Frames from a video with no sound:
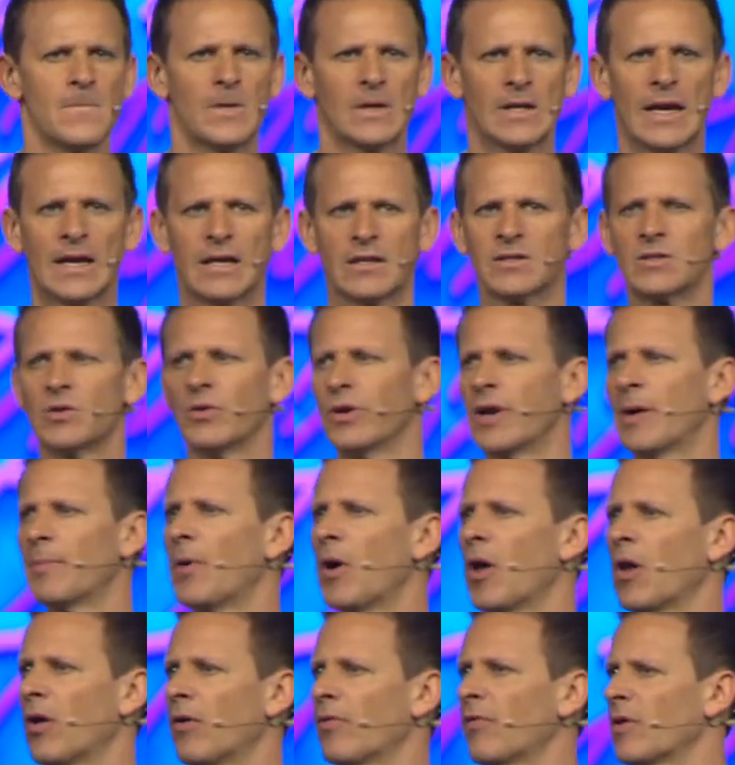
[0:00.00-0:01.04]
Hands going up
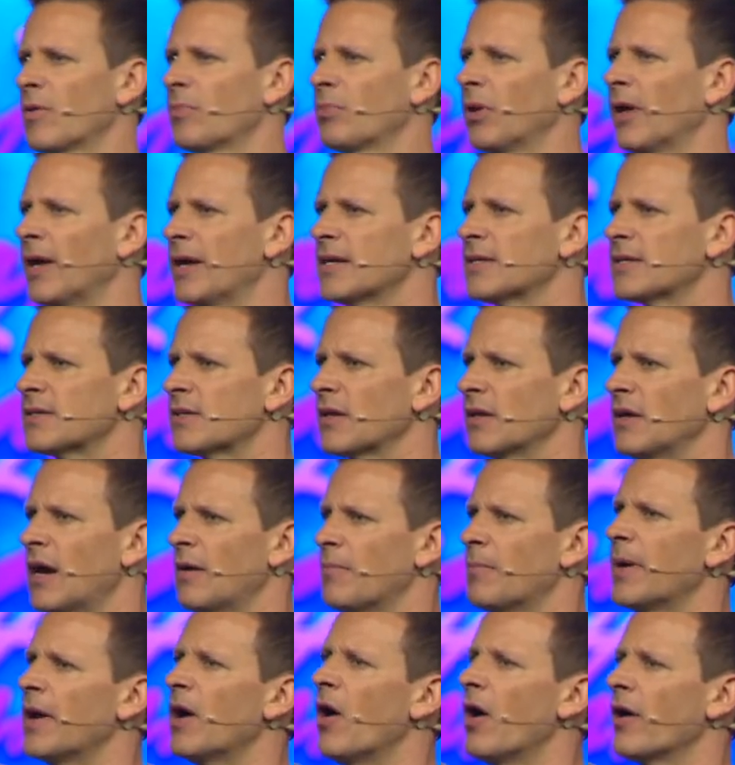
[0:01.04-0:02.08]
all over the place.
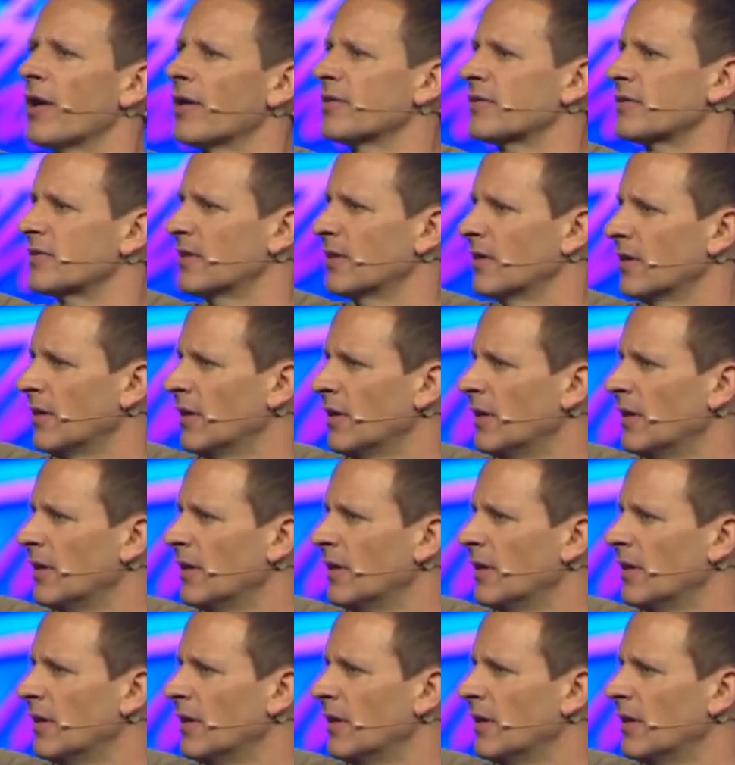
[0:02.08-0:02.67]
Be honest.